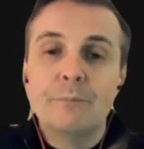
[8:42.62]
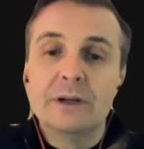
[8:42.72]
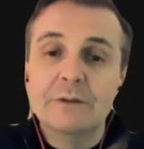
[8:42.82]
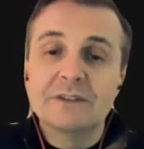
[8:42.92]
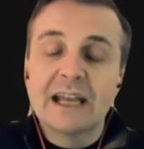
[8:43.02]

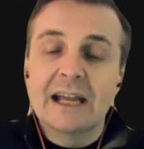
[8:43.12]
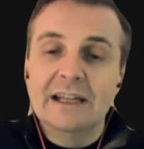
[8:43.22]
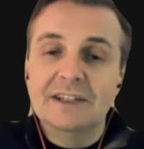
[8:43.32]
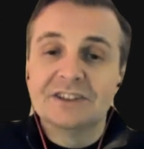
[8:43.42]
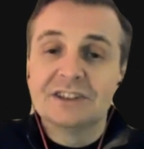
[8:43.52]
But now to get
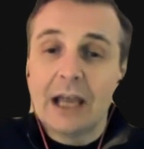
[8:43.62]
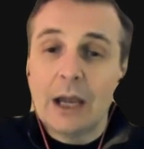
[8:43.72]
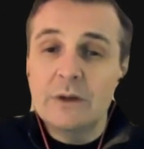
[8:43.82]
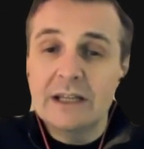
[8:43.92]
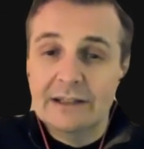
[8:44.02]
its
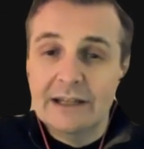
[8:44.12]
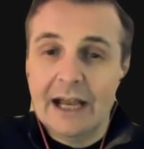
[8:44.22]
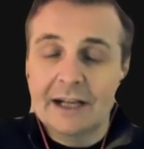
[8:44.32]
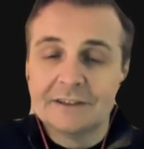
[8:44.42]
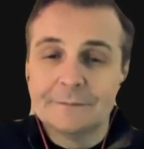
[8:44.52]
scouting
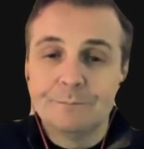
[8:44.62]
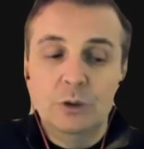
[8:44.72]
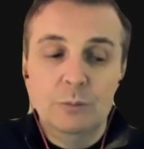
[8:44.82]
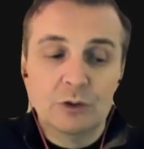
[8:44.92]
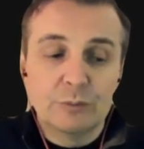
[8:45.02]
index,
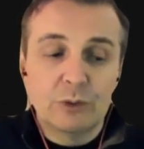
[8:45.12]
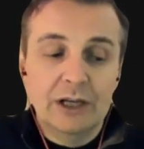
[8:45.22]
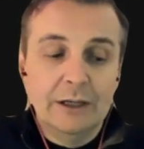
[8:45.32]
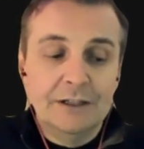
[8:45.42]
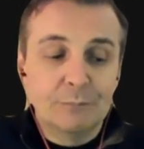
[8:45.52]
we multiply
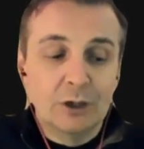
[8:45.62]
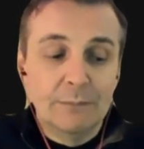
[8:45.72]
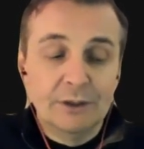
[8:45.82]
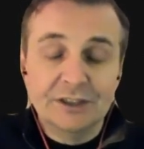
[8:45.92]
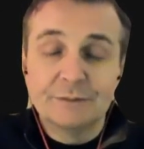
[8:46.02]
it by
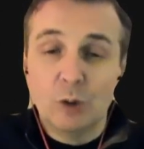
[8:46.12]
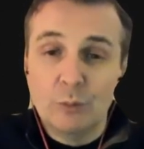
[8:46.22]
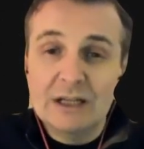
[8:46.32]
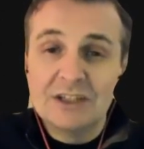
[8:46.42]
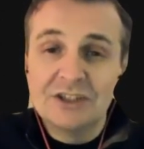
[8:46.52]
its
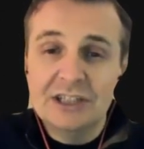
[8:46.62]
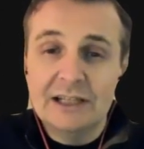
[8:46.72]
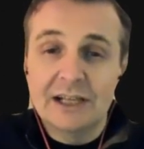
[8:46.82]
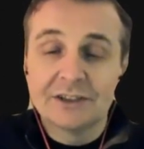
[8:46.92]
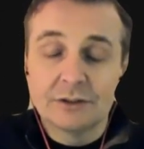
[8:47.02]
mobility
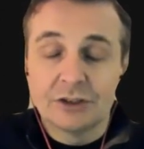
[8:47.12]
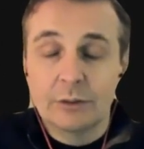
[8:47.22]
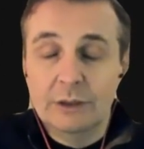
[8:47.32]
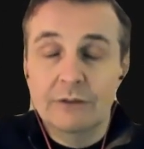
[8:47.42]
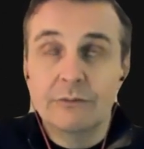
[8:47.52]
index. Sorry,
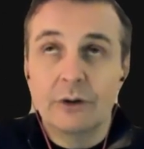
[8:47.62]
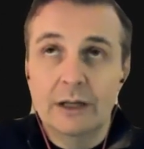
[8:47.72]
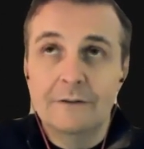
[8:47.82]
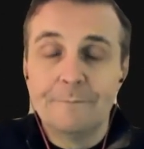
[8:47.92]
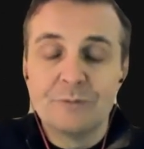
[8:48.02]
we
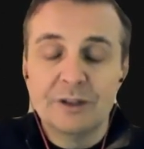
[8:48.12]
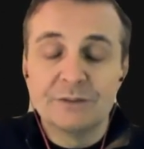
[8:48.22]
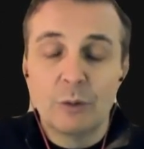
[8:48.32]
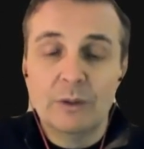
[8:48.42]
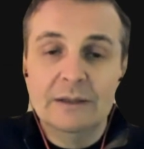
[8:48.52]
divide
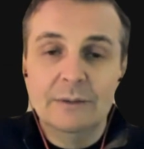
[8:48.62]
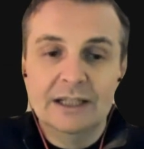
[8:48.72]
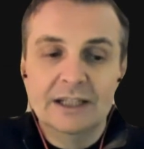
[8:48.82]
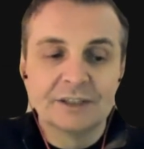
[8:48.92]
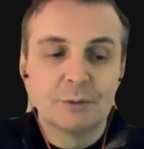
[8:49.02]
its mobility
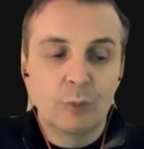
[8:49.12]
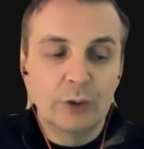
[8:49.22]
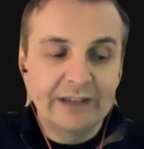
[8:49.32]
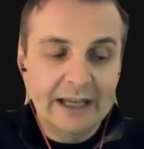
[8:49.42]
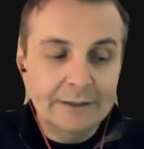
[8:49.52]
index by
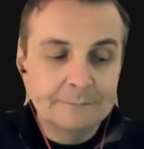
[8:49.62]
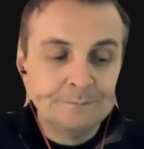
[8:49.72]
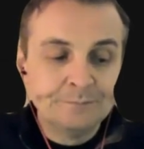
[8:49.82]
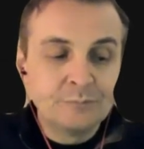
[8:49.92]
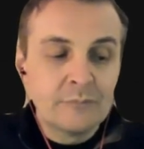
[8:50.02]
0.8.
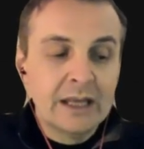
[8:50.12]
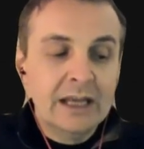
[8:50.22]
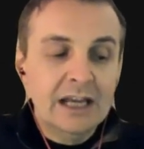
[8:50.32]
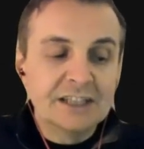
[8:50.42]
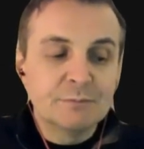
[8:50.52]

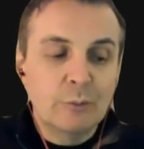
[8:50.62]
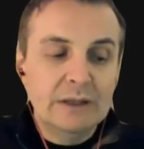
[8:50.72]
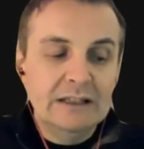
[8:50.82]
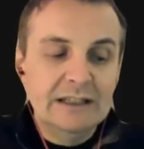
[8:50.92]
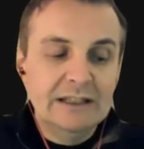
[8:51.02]
Its
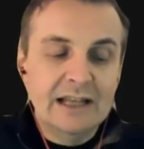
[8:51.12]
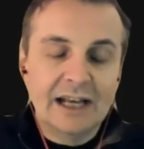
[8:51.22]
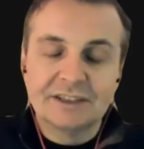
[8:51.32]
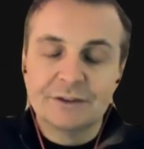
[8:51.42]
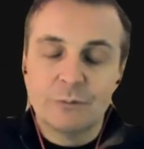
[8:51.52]
mobility
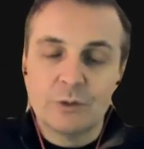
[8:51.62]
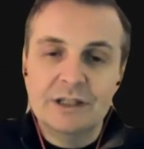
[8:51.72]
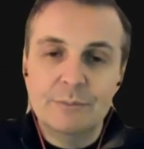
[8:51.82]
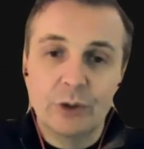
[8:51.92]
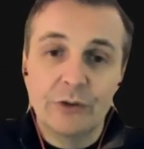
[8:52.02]
index is
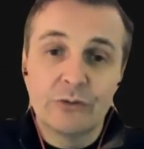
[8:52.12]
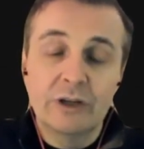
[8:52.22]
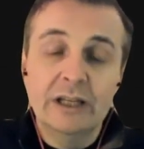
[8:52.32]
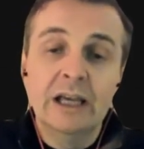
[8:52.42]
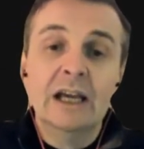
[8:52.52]

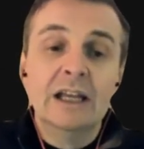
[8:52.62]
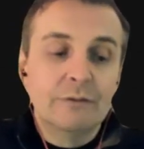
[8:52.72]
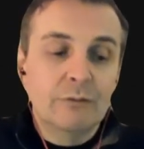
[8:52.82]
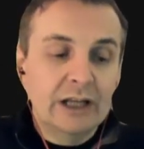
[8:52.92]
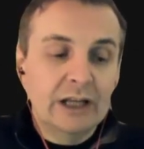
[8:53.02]
14.3.
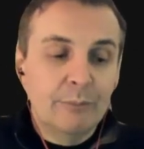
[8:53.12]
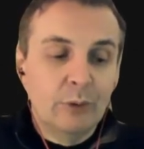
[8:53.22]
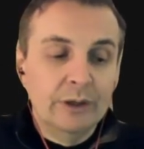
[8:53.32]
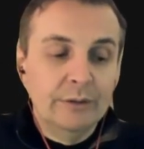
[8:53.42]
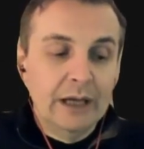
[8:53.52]
Divide that
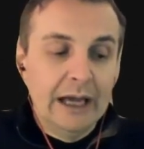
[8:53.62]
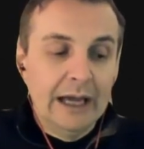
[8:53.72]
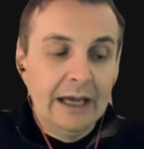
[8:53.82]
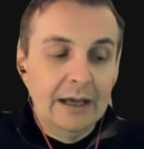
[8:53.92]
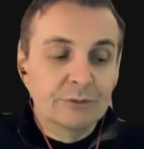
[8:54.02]
by,
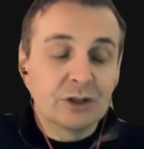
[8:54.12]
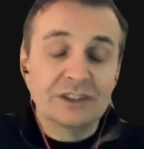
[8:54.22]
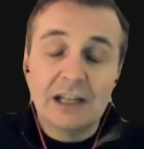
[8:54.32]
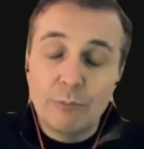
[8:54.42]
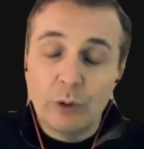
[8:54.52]
it's
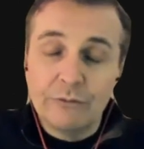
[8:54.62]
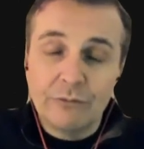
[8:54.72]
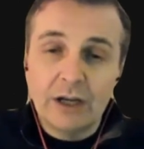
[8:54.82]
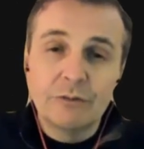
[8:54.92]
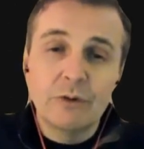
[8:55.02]

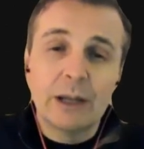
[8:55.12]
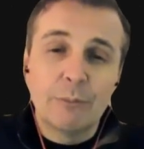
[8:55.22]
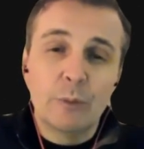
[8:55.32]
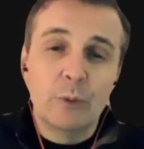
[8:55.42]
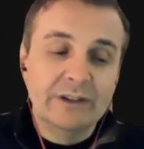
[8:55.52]
11.5. Divide that
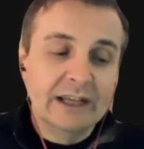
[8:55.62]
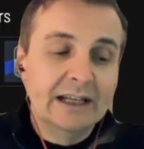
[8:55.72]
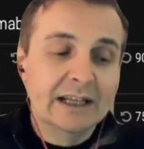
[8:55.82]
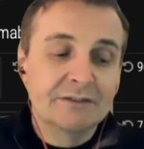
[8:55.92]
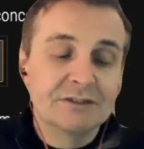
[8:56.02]
by
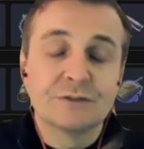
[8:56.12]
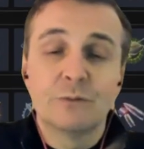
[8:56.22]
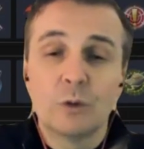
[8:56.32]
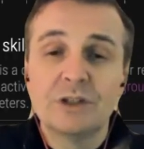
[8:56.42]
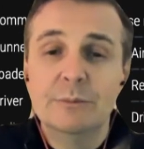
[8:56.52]
0.8. It gives us
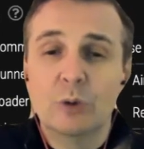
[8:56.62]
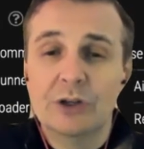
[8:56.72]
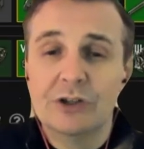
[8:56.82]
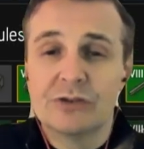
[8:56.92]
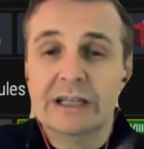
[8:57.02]

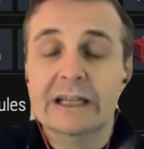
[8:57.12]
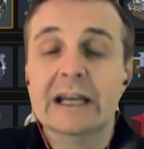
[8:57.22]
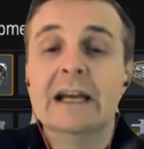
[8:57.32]
14.3